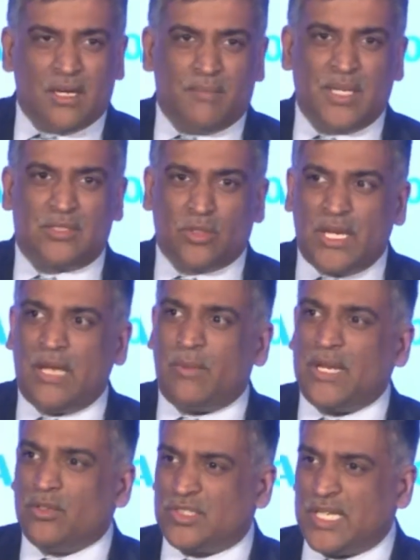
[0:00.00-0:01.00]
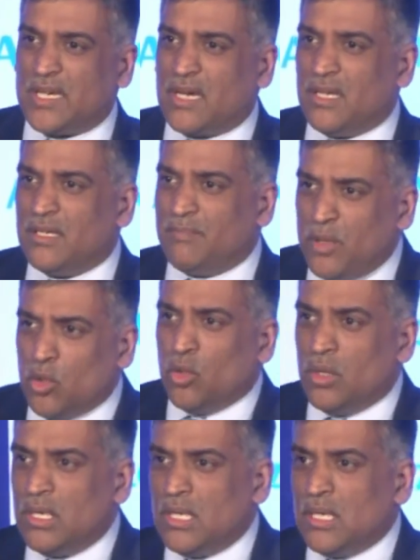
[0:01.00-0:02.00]
But today, when you say color
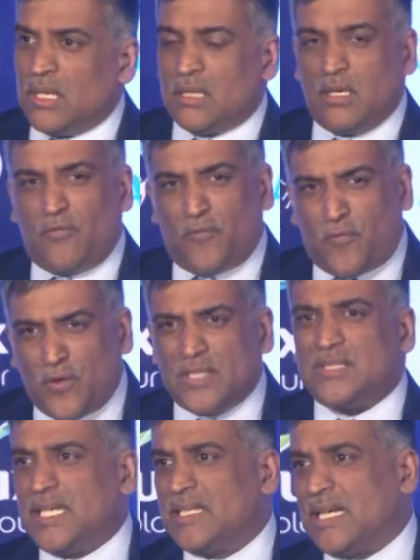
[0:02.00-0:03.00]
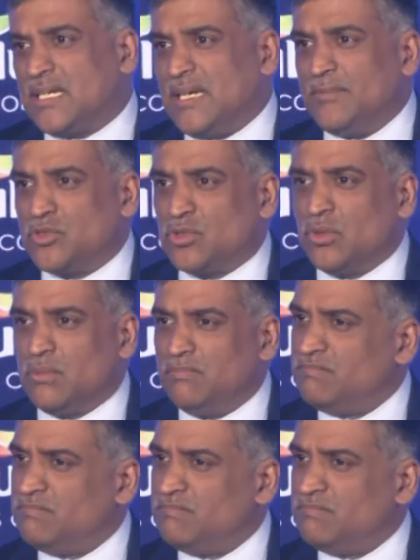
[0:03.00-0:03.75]
blue, the first thing that comes to